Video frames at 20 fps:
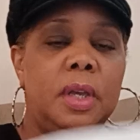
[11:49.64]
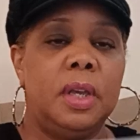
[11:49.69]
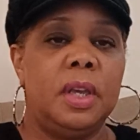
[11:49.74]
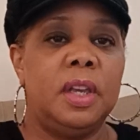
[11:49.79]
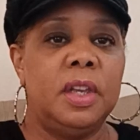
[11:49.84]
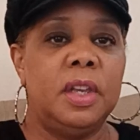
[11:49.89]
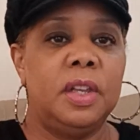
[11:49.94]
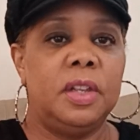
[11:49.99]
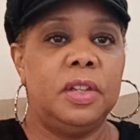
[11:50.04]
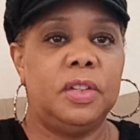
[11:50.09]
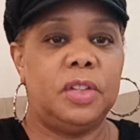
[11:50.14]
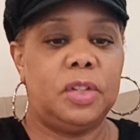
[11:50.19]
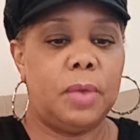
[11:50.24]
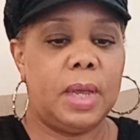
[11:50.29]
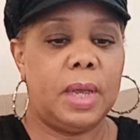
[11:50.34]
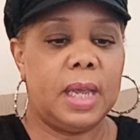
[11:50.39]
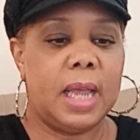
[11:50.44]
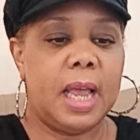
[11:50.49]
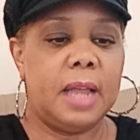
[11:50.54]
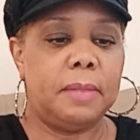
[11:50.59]
So I got
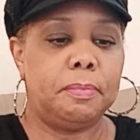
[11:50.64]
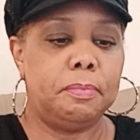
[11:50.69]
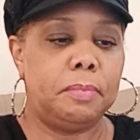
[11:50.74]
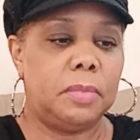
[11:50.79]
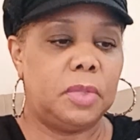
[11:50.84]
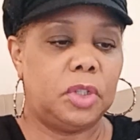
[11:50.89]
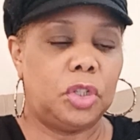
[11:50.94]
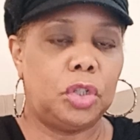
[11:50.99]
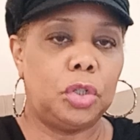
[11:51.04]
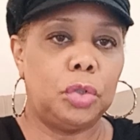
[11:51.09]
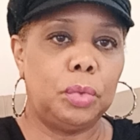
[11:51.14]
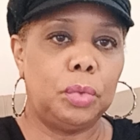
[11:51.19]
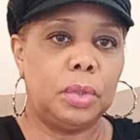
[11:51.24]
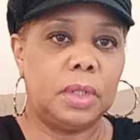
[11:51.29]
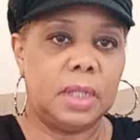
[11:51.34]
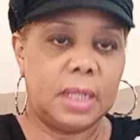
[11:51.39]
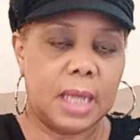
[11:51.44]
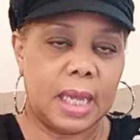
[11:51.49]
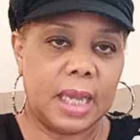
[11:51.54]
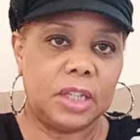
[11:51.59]
2 of the, I
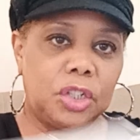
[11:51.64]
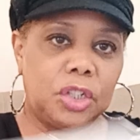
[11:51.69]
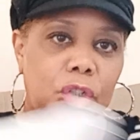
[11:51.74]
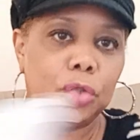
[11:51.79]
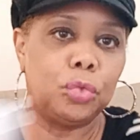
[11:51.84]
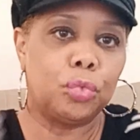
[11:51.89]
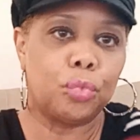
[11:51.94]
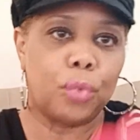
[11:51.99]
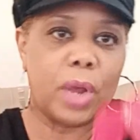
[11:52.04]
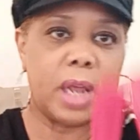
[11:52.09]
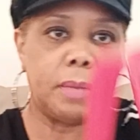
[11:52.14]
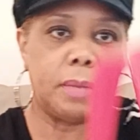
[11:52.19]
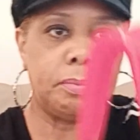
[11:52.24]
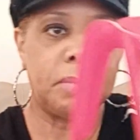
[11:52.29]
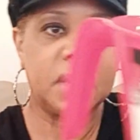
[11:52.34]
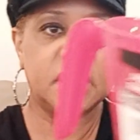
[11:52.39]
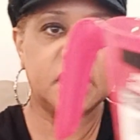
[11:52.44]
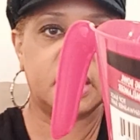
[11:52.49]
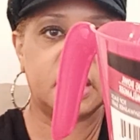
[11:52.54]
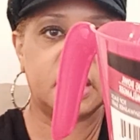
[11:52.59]
got 2 red mixing